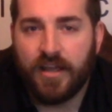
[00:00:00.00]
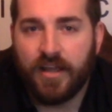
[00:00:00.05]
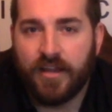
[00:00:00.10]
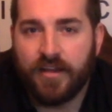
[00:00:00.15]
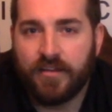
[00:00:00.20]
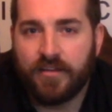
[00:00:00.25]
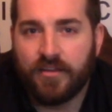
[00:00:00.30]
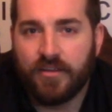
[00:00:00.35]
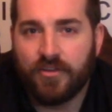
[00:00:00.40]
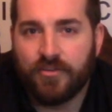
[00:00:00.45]

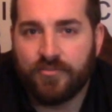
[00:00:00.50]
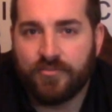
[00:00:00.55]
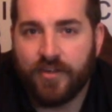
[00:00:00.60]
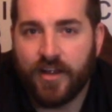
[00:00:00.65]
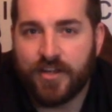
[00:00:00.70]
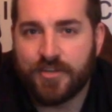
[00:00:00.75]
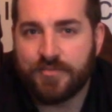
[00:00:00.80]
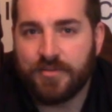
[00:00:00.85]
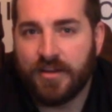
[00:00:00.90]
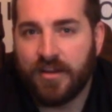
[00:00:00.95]
and you know,
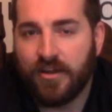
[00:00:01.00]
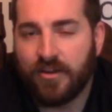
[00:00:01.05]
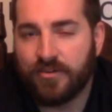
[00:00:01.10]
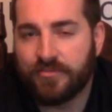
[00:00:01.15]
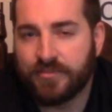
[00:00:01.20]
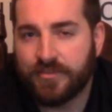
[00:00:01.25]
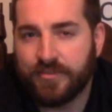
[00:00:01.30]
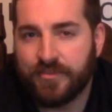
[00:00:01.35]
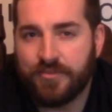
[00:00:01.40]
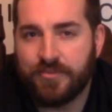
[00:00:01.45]
freshman
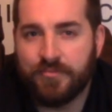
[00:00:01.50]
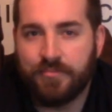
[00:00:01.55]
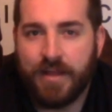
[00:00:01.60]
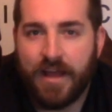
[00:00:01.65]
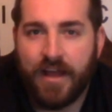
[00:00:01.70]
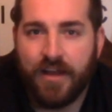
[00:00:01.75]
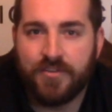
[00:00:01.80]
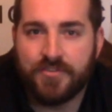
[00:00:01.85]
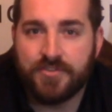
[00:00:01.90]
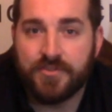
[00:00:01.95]
152
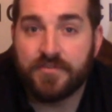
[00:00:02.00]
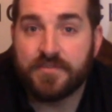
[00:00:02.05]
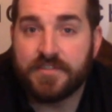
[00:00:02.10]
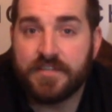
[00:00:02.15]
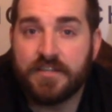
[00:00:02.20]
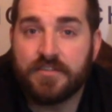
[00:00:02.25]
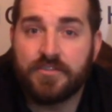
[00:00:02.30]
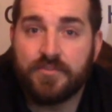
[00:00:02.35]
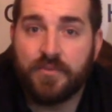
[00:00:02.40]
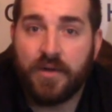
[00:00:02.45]
pounds, you don't
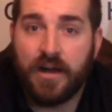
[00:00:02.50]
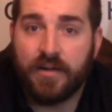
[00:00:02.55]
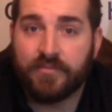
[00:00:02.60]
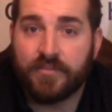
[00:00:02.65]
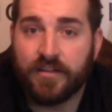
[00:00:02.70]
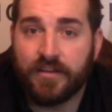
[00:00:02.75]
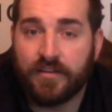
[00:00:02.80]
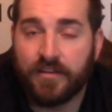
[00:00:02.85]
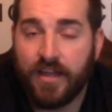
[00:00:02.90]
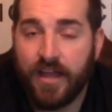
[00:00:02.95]
see it too
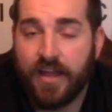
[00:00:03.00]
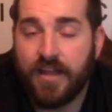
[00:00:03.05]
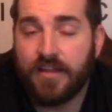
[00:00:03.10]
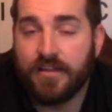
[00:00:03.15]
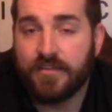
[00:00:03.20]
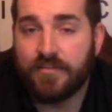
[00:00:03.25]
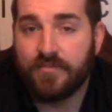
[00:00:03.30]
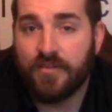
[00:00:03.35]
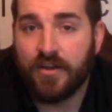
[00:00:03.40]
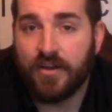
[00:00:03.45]
often, and
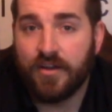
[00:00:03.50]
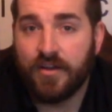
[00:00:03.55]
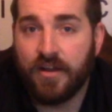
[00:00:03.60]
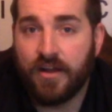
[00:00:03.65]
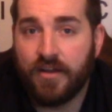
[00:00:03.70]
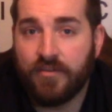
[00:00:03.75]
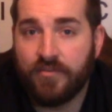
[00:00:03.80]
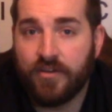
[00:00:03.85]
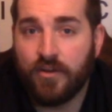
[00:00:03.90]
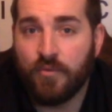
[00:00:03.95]
very,
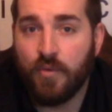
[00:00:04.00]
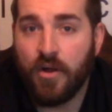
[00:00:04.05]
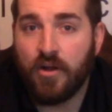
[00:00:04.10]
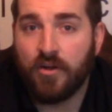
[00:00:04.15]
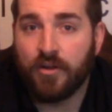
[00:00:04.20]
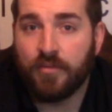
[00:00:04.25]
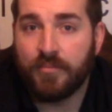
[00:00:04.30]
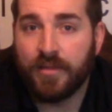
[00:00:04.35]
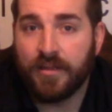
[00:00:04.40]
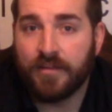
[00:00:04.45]
uh, very
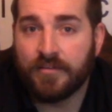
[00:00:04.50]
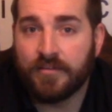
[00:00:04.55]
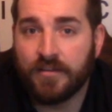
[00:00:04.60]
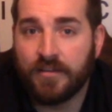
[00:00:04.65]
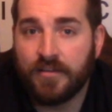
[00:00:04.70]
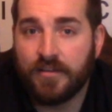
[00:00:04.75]
welcoming